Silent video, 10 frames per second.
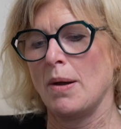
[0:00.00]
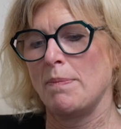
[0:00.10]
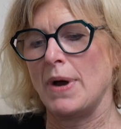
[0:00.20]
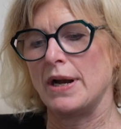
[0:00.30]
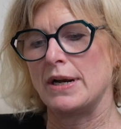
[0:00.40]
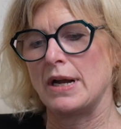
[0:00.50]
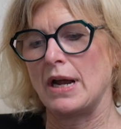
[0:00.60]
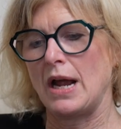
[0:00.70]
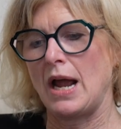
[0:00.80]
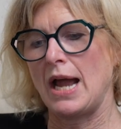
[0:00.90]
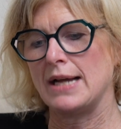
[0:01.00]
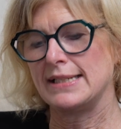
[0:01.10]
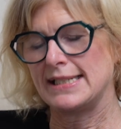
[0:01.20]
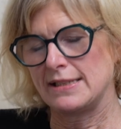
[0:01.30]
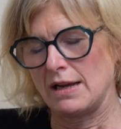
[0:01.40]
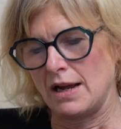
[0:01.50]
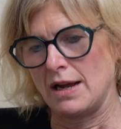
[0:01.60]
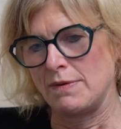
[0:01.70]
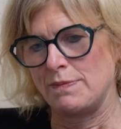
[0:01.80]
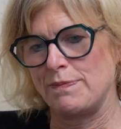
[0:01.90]
But as
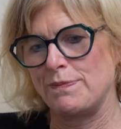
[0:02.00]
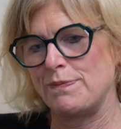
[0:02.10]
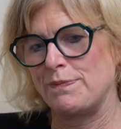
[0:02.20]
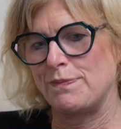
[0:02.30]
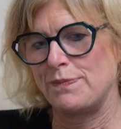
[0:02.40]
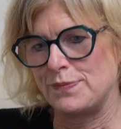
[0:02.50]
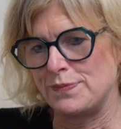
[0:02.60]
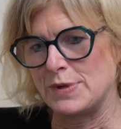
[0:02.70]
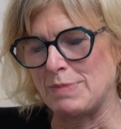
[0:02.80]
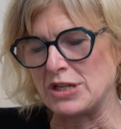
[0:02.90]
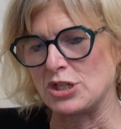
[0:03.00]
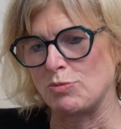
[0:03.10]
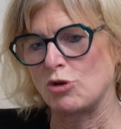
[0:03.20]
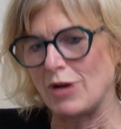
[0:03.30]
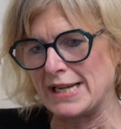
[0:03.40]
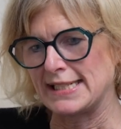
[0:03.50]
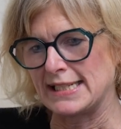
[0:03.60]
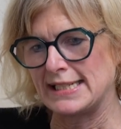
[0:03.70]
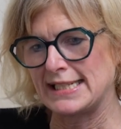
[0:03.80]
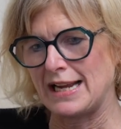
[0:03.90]
dementia
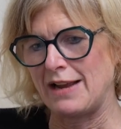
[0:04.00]
progresses,